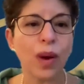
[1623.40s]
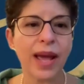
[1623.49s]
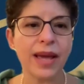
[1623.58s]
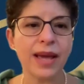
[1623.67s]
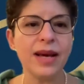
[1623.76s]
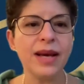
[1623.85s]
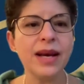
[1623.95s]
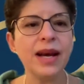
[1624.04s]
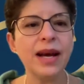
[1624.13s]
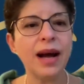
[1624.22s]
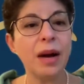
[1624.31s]
way,
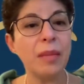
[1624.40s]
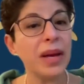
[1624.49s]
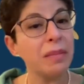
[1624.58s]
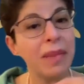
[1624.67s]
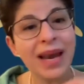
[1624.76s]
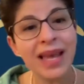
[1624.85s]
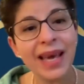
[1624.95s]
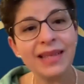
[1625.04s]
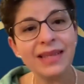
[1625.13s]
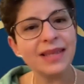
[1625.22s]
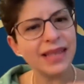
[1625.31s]
in many
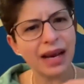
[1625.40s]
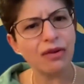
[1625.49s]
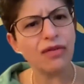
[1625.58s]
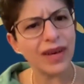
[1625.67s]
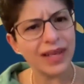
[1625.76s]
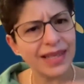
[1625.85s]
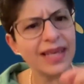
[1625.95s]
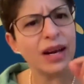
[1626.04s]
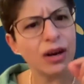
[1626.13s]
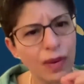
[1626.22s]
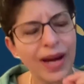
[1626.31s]
cases
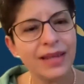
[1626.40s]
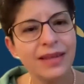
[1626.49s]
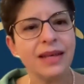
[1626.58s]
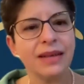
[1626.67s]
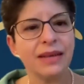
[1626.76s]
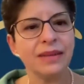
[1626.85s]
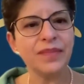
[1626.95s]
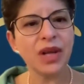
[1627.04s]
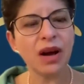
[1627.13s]
sacrificing a great deal